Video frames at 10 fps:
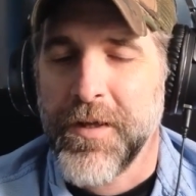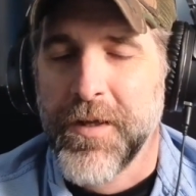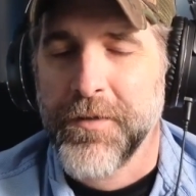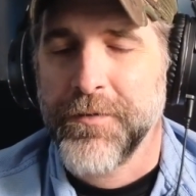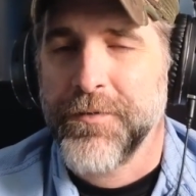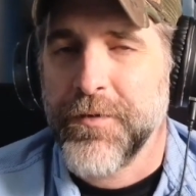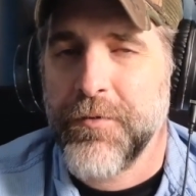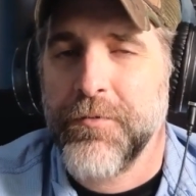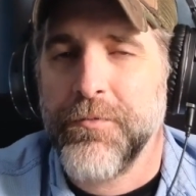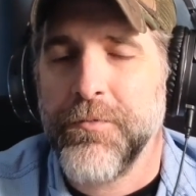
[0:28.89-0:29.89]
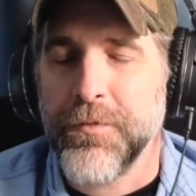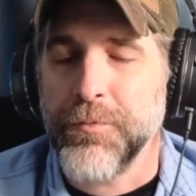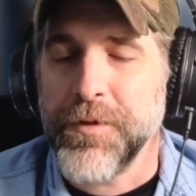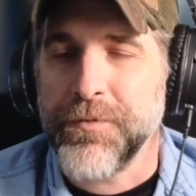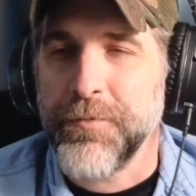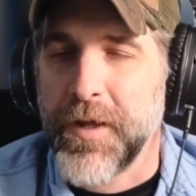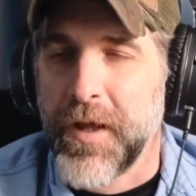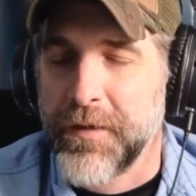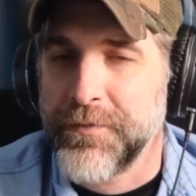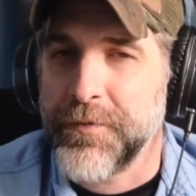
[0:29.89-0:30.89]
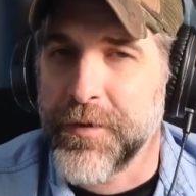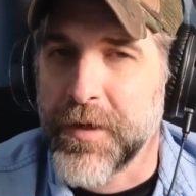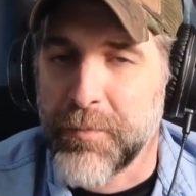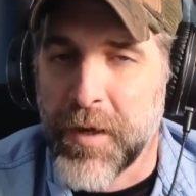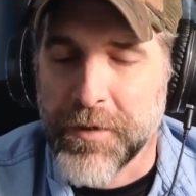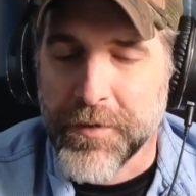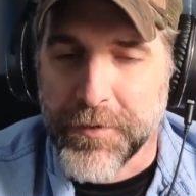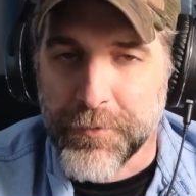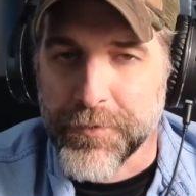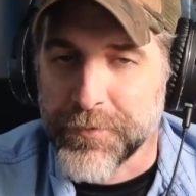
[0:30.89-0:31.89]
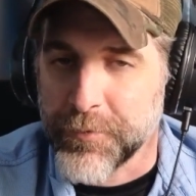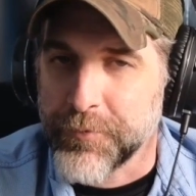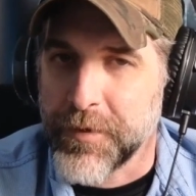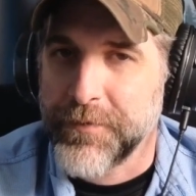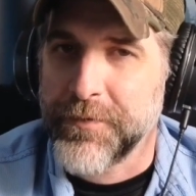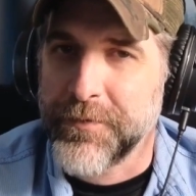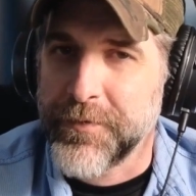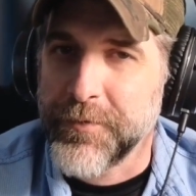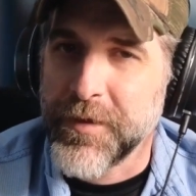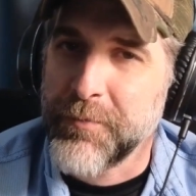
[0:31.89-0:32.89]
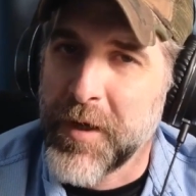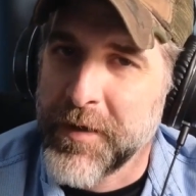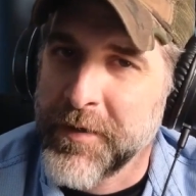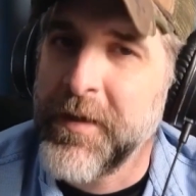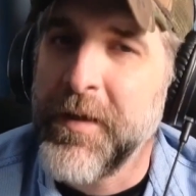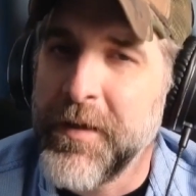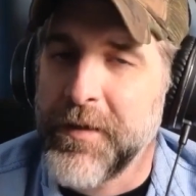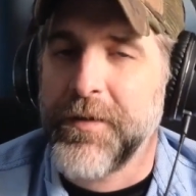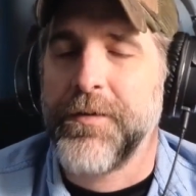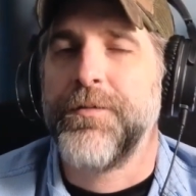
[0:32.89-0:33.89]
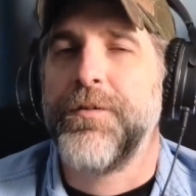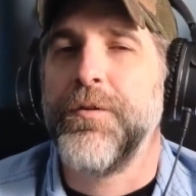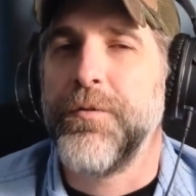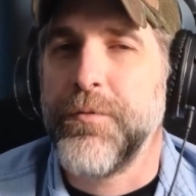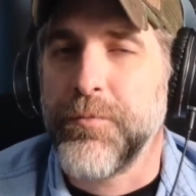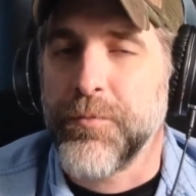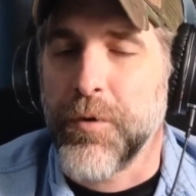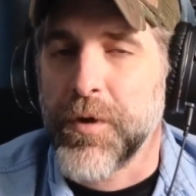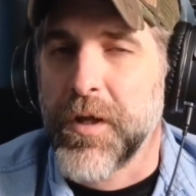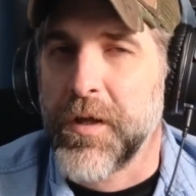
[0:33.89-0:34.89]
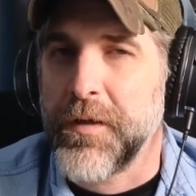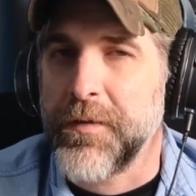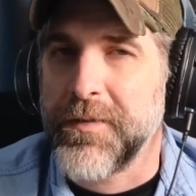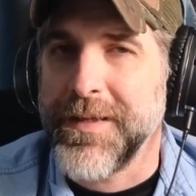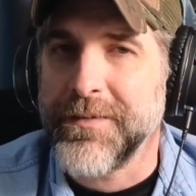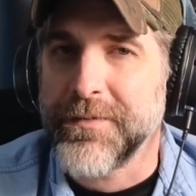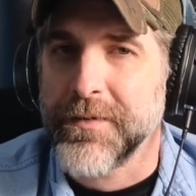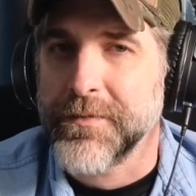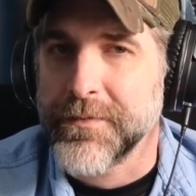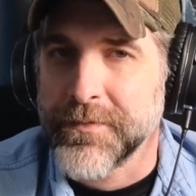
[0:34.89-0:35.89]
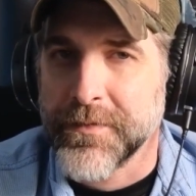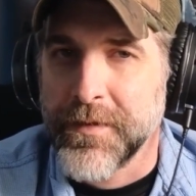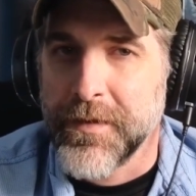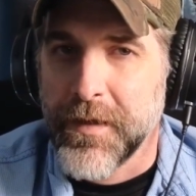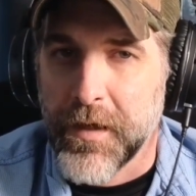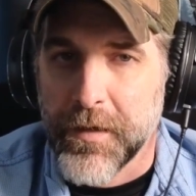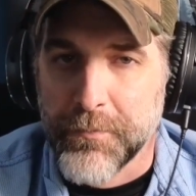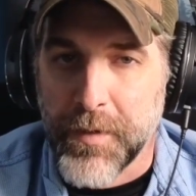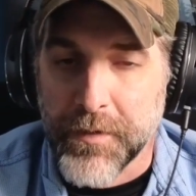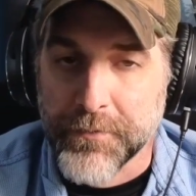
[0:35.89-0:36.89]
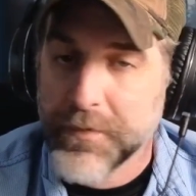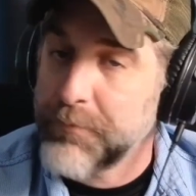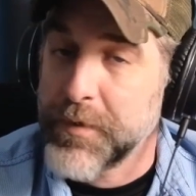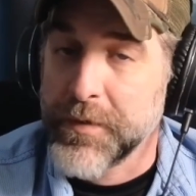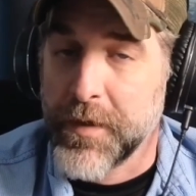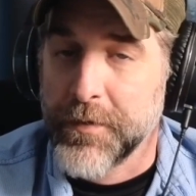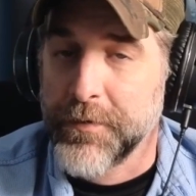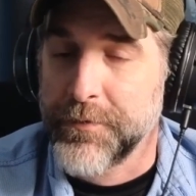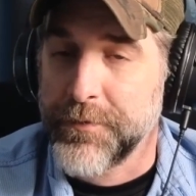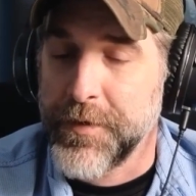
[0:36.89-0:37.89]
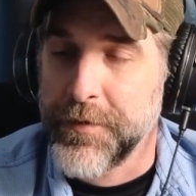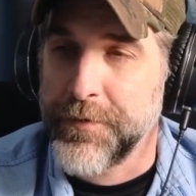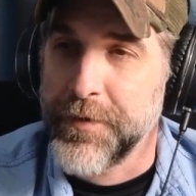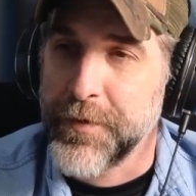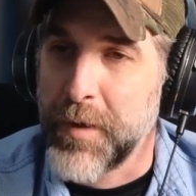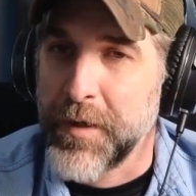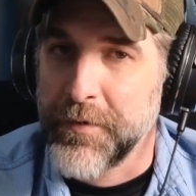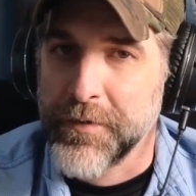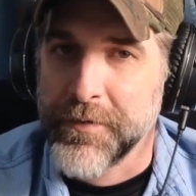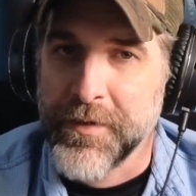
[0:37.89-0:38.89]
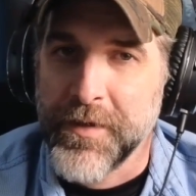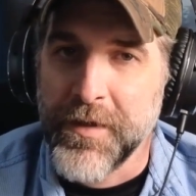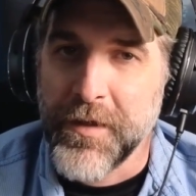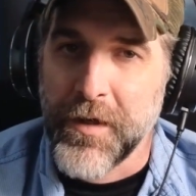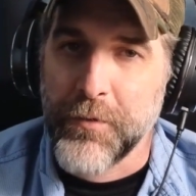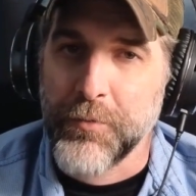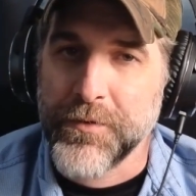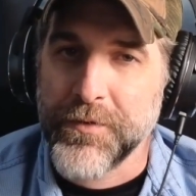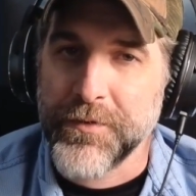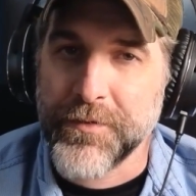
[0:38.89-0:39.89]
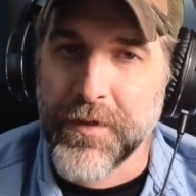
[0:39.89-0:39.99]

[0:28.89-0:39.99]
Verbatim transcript: And so the reason why I asked you to come on, and you were so gracious to come on, is you wrote a thesis on something that is near and dear to my heart, which is